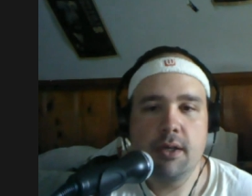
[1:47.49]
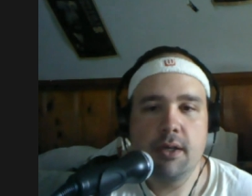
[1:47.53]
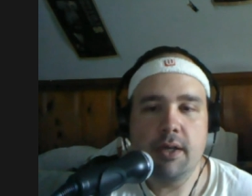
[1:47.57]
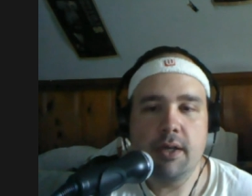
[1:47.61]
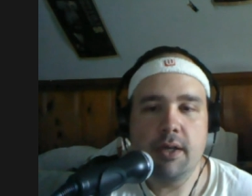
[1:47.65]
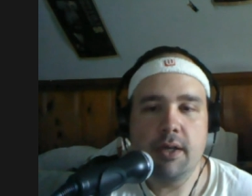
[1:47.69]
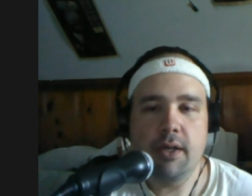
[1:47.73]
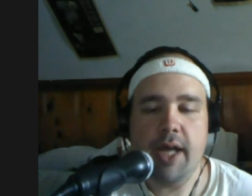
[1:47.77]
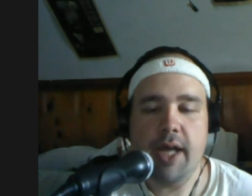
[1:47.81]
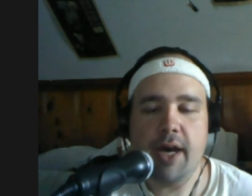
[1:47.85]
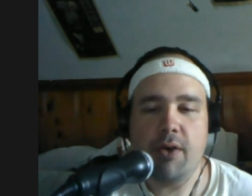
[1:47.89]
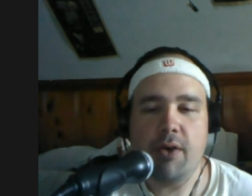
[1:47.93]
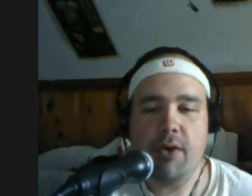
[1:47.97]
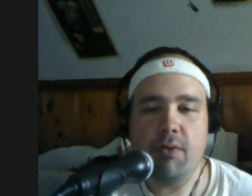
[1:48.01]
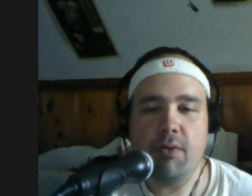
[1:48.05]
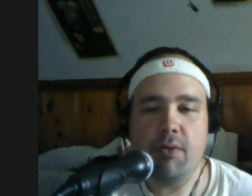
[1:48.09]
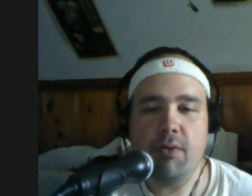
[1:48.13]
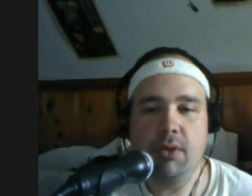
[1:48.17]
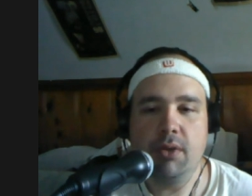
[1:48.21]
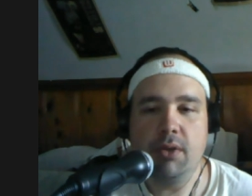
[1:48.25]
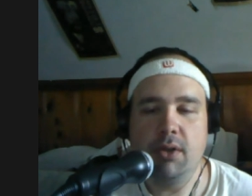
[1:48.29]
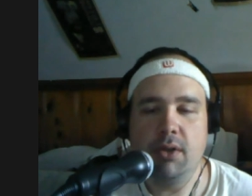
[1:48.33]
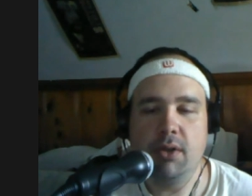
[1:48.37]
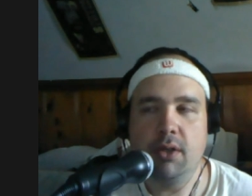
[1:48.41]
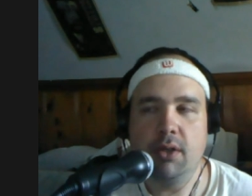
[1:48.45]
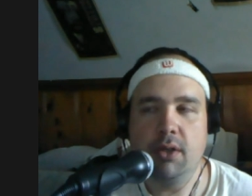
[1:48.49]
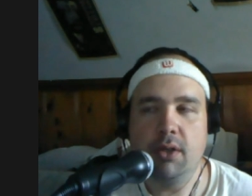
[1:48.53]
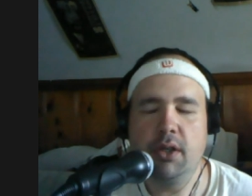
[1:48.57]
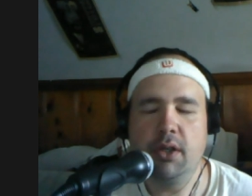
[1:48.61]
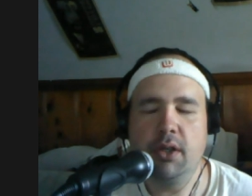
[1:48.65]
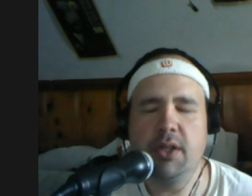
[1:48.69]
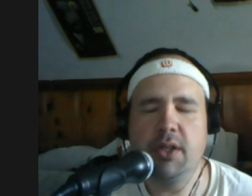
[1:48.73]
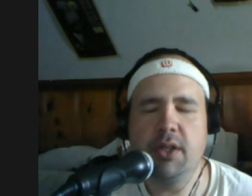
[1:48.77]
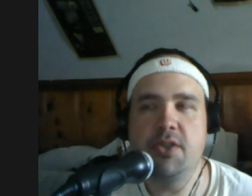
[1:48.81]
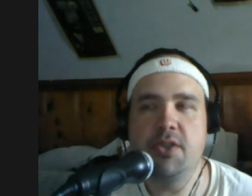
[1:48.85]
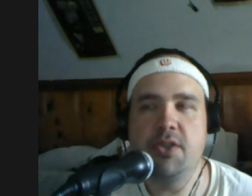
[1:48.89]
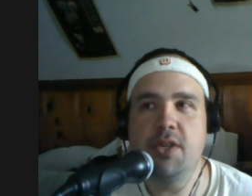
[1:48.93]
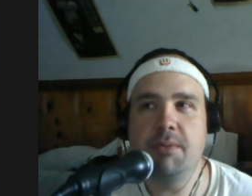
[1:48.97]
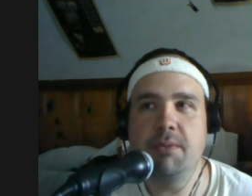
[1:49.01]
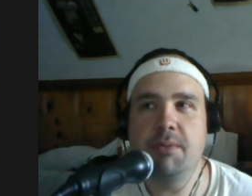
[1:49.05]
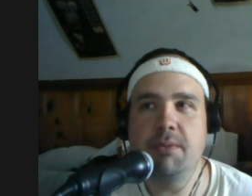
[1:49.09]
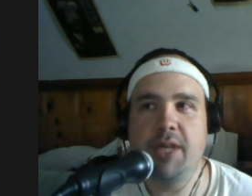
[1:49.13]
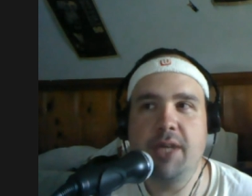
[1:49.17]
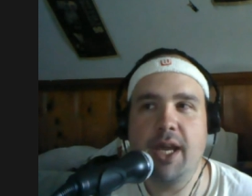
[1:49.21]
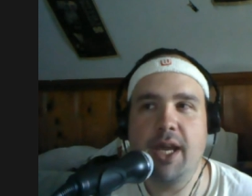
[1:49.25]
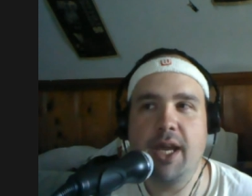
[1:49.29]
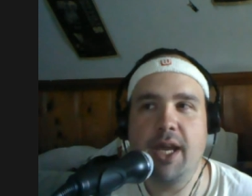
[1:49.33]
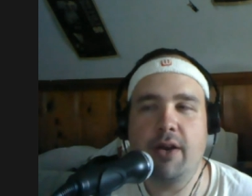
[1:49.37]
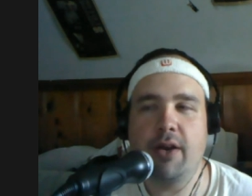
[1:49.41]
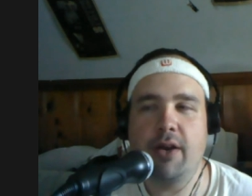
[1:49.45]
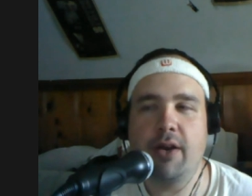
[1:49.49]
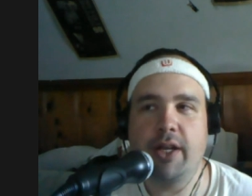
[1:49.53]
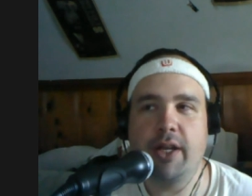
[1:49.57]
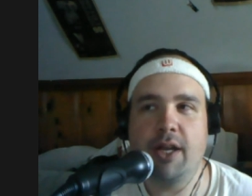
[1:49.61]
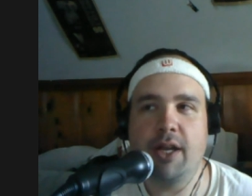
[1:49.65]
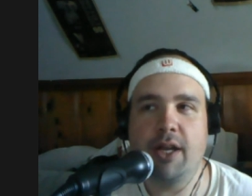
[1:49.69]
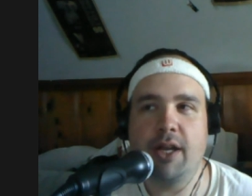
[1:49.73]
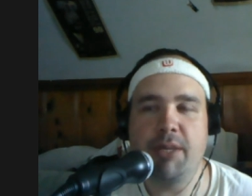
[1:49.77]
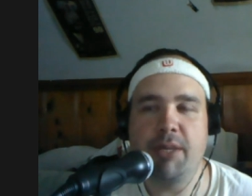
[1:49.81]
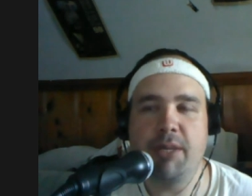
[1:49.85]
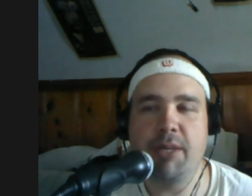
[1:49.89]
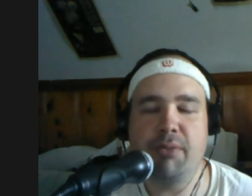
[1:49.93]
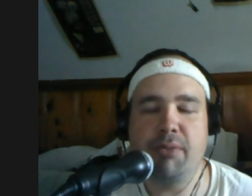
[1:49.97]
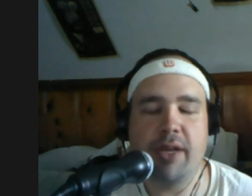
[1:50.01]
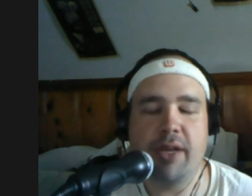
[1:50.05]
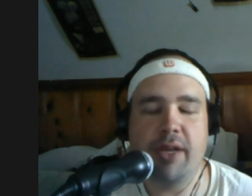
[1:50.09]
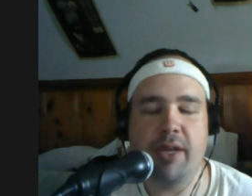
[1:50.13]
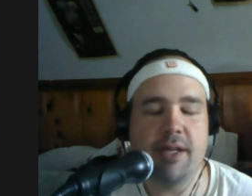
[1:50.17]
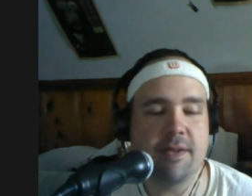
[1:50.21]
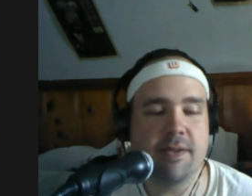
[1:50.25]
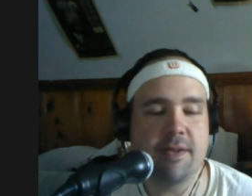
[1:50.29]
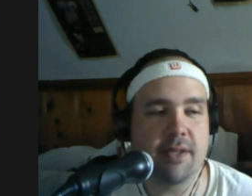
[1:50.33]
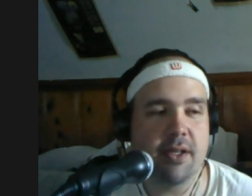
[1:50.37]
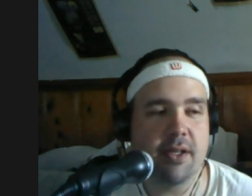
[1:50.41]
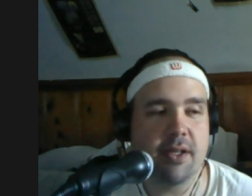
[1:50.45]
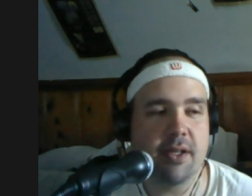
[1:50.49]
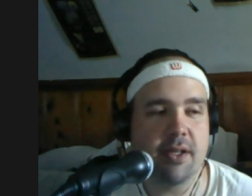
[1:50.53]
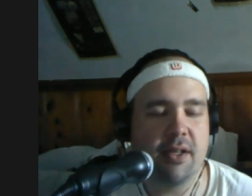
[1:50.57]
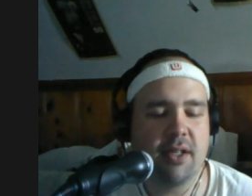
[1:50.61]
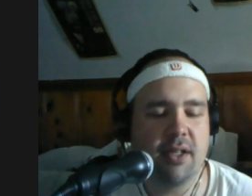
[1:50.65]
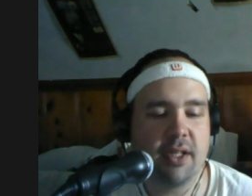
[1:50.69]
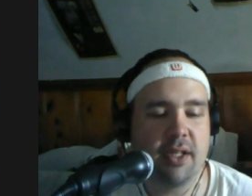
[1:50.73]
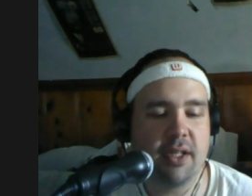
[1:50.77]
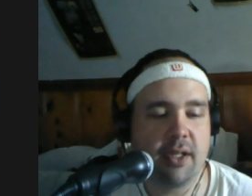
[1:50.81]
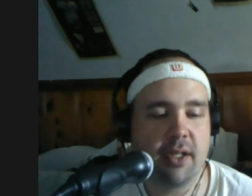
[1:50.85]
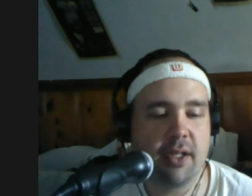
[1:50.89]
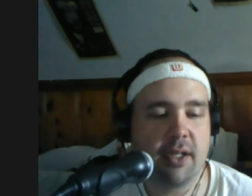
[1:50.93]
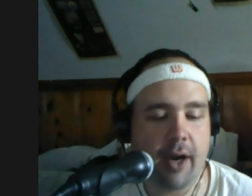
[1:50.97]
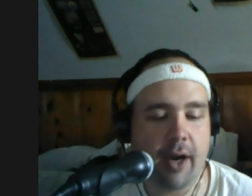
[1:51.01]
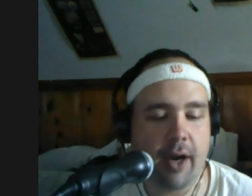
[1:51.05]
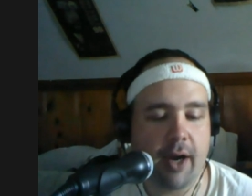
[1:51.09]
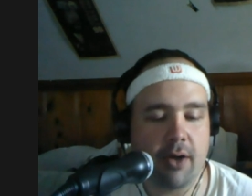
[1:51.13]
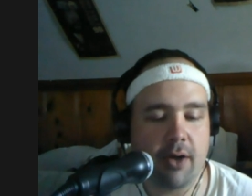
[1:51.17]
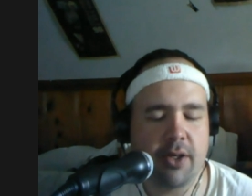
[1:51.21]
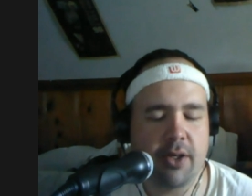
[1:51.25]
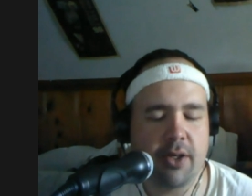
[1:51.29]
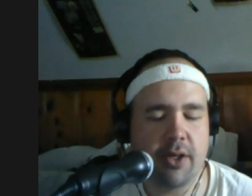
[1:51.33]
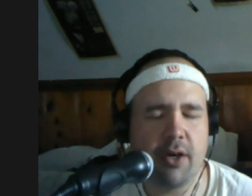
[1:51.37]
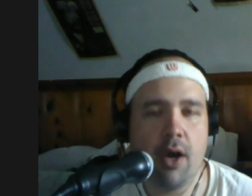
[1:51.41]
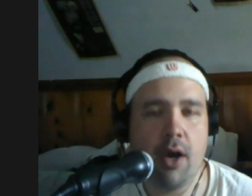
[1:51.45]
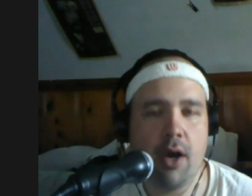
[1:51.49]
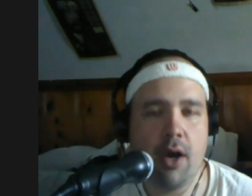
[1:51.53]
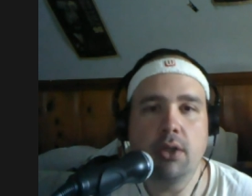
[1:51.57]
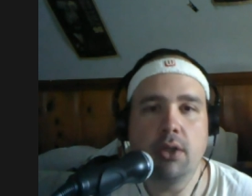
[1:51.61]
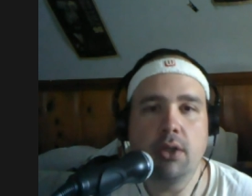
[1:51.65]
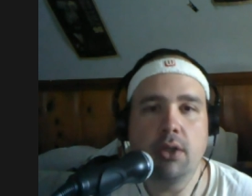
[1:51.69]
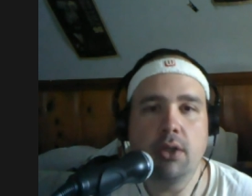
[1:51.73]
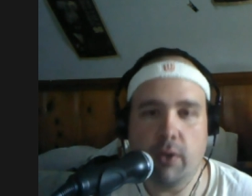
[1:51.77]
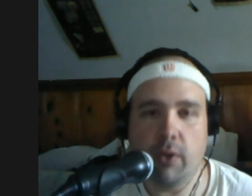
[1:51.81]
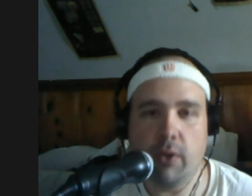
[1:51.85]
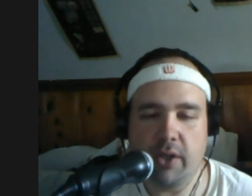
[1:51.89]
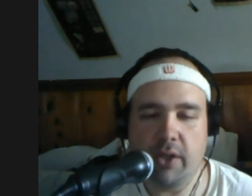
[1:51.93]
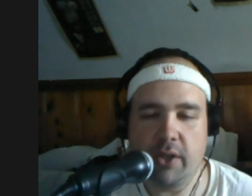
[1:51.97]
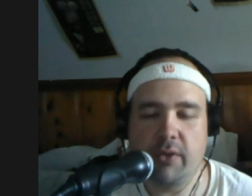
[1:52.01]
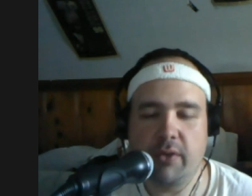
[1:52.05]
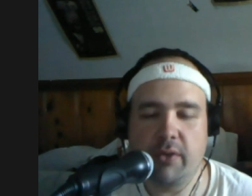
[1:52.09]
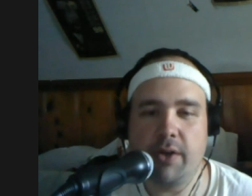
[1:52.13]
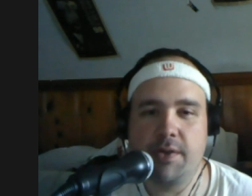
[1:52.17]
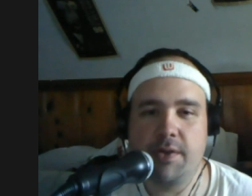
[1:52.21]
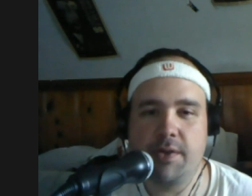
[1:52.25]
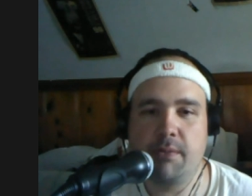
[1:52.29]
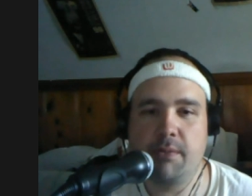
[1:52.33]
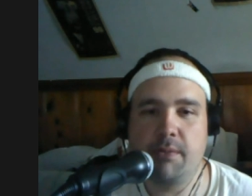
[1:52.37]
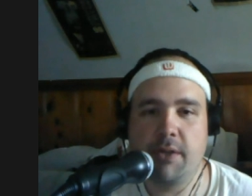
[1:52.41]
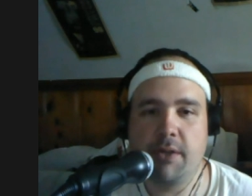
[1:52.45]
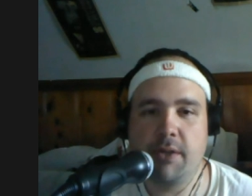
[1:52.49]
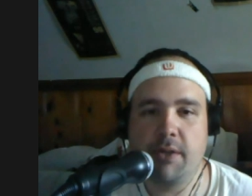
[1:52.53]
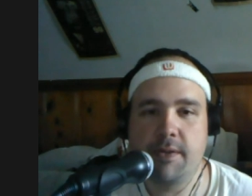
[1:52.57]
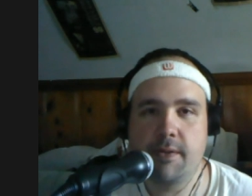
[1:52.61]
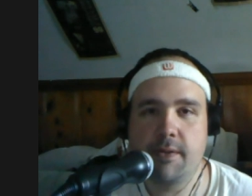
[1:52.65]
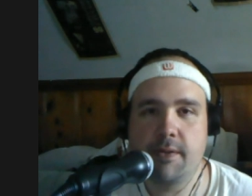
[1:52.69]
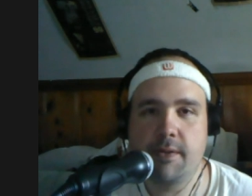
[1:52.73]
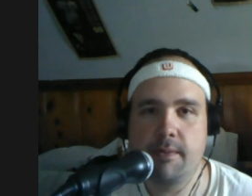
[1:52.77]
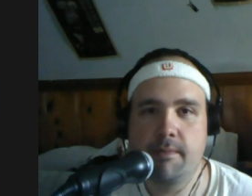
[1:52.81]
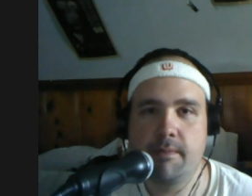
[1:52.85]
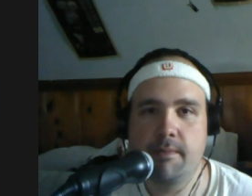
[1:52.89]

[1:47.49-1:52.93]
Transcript: Now, Jim Carrey, he plays the character Lloyd Christmas,